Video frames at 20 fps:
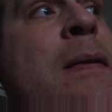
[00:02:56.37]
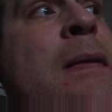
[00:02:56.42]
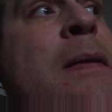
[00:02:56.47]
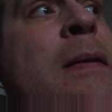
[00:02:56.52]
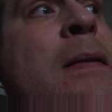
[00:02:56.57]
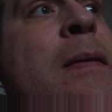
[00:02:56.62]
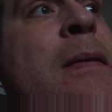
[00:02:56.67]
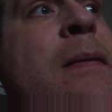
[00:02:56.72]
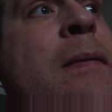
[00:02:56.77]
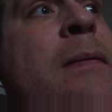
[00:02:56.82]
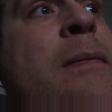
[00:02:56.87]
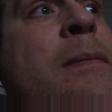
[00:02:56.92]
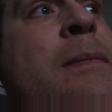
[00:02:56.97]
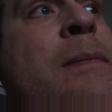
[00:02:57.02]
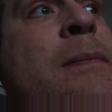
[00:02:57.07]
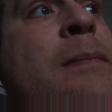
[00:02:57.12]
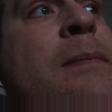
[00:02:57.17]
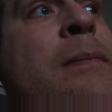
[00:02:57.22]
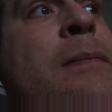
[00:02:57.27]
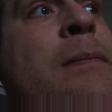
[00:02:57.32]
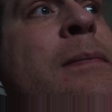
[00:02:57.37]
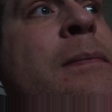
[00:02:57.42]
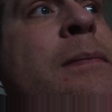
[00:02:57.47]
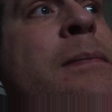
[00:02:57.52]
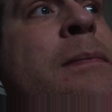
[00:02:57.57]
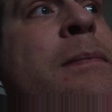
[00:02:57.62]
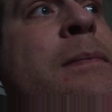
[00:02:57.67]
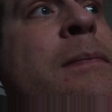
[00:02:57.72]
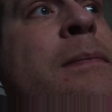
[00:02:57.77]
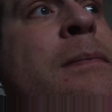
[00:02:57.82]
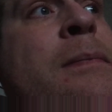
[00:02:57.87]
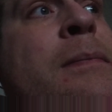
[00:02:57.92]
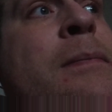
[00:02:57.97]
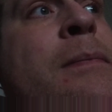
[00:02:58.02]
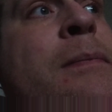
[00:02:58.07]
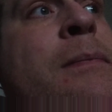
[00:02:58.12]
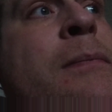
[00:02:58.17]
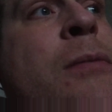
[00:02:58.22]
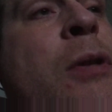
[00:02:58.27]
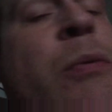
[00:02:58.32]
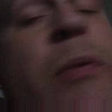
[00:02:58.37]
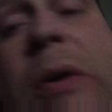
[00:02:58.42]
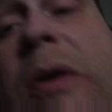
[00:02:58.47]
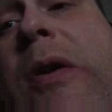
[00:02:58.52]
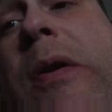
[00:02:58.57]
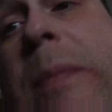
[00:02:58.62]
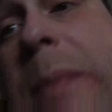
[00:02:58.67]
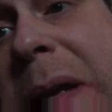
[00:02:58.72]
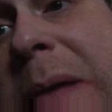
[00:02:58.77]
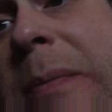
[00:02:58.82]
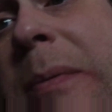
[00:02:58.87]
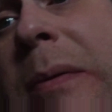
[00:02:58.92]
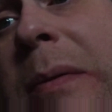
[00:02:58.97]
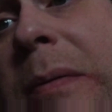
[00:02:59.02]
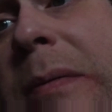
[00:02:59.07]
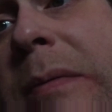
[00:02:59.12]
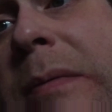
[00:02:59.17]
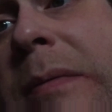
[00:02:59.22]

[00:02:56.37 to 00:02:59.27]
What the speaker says: know, but we're all people.